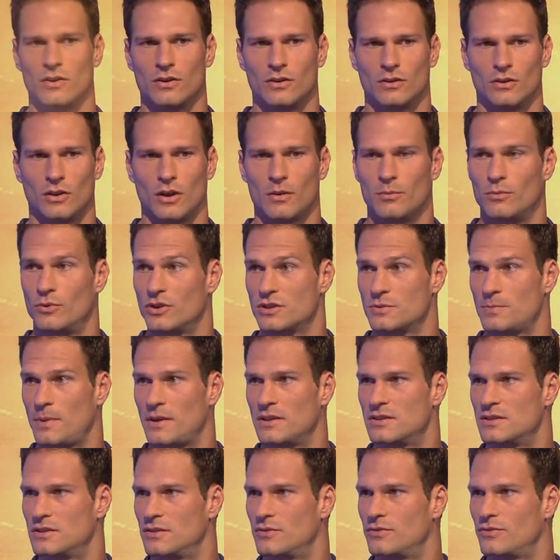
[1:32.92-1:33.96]
are a lot more
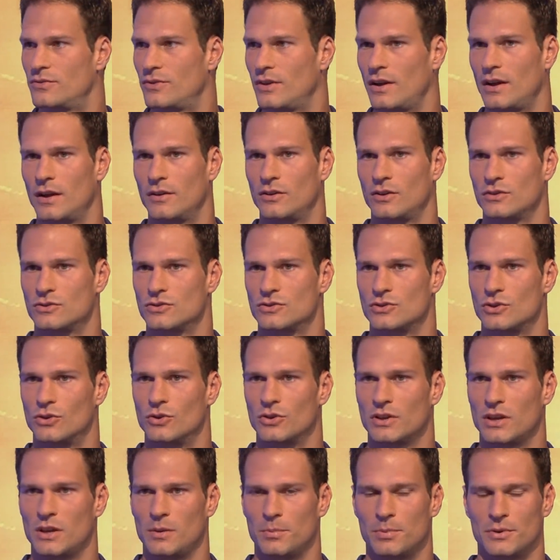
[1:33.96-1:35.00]
expensive, not just
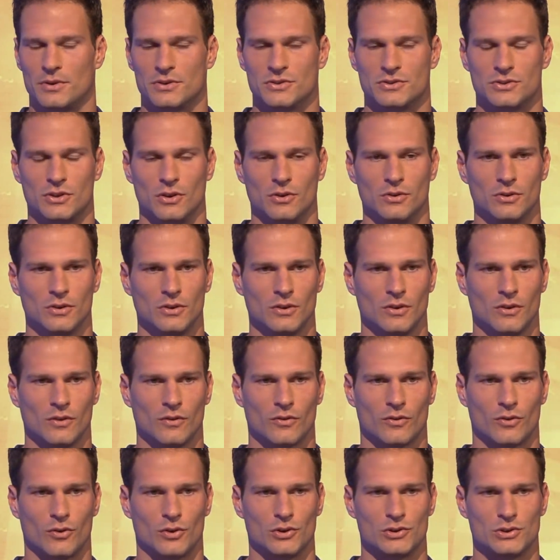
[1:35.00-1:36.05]
goalkeepers. So, of
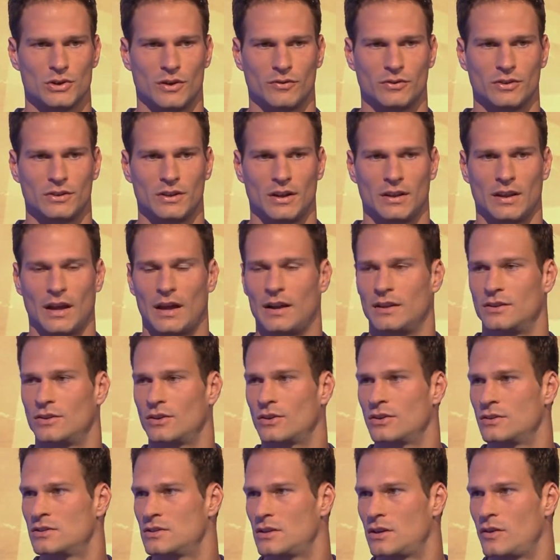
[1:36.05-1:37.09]
course, you have to take that into
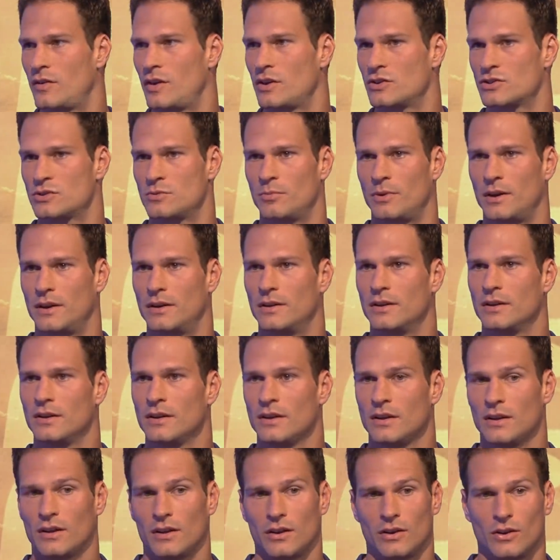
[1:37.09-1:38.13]
consideration. But,
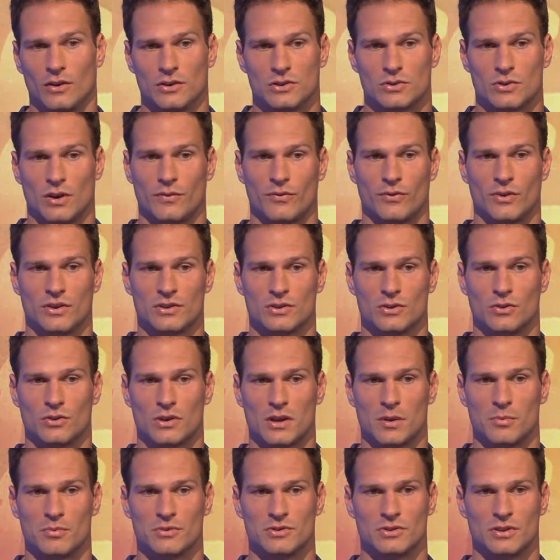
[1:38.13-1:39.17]
you know, it's great for us
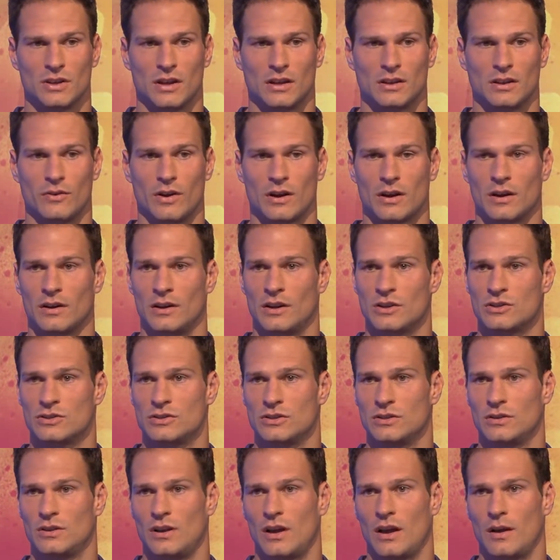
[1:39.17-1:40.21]
goalkeepers to get the
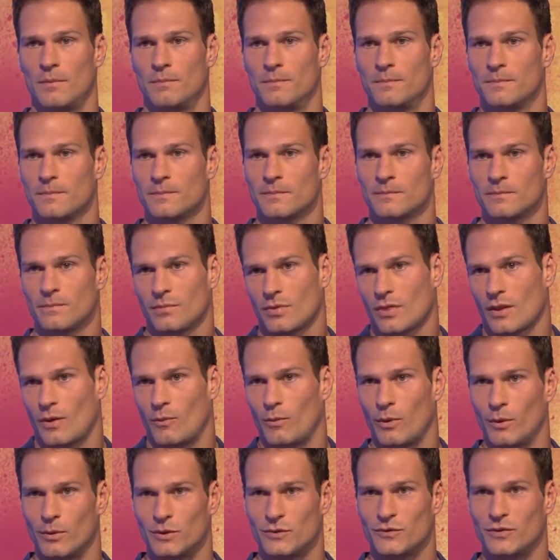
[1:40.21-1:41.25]
recognition. We
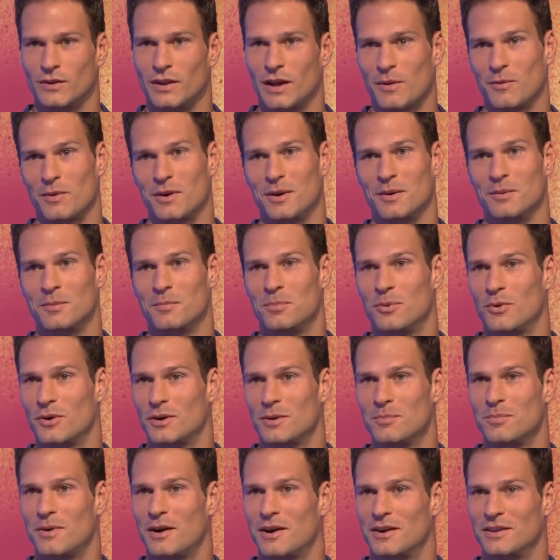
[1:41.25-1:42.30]
always feel like we're an
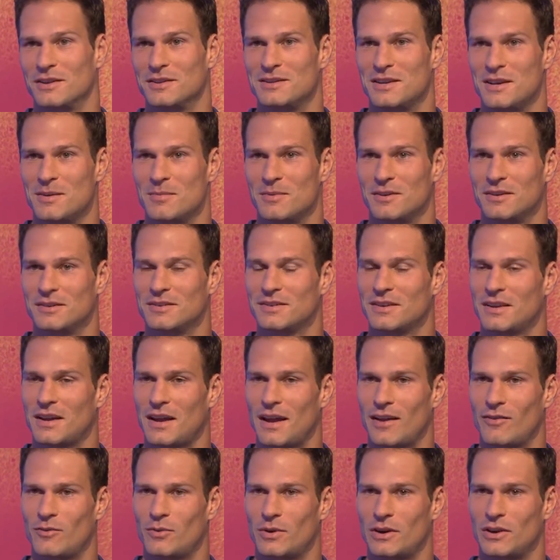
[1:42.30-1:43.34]
important part of the team, and
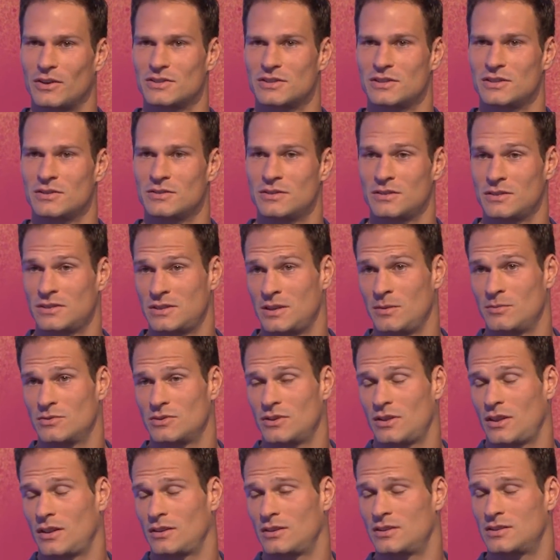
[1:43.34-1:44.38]
everyone else seems to
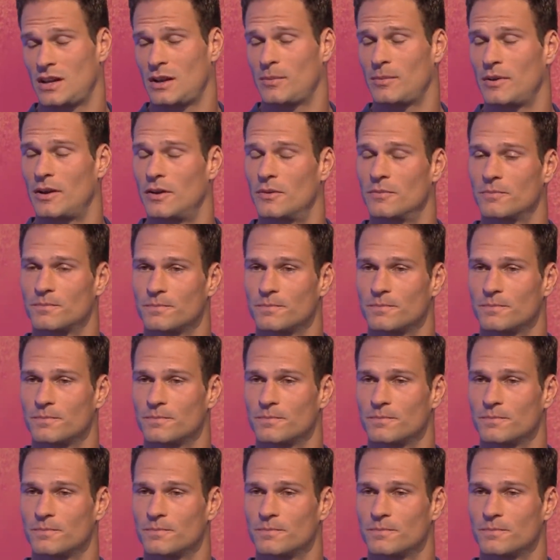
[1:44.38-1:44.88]
think the same now.